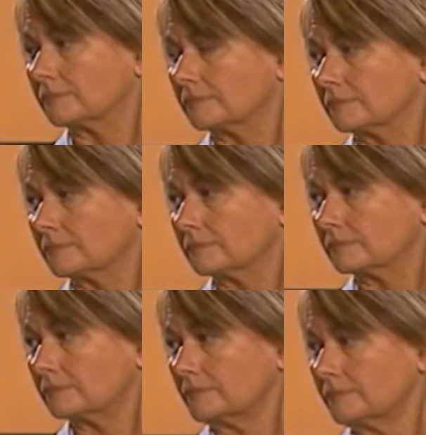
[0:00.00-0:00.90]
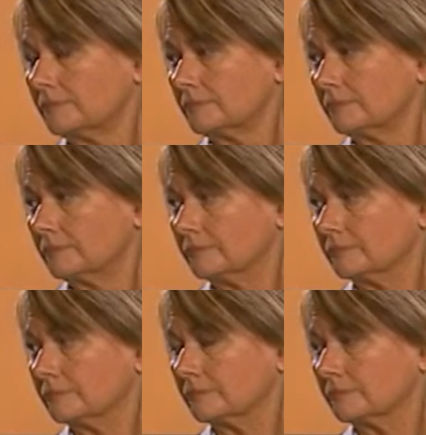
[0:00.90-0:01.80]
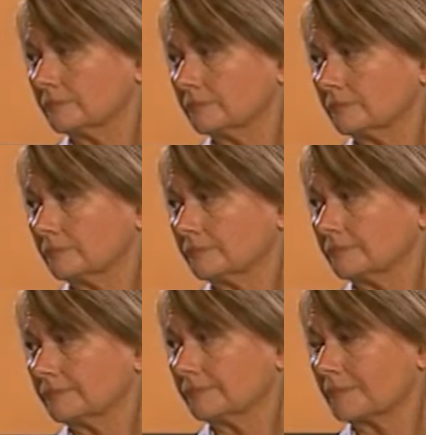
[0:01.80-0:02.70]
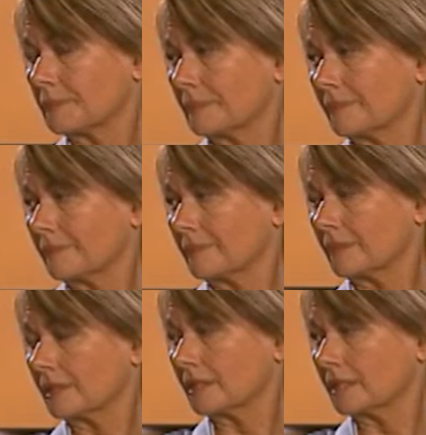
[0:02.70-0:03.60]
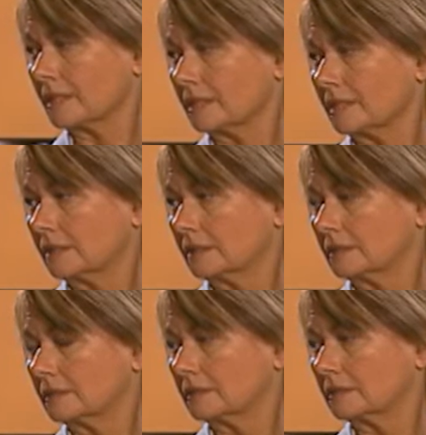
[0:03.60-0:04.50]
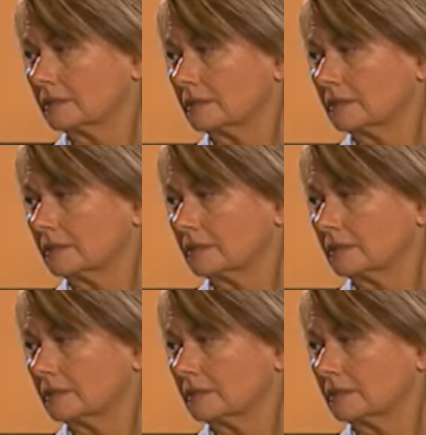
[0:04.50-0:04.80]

No words are spoken by the person on screen.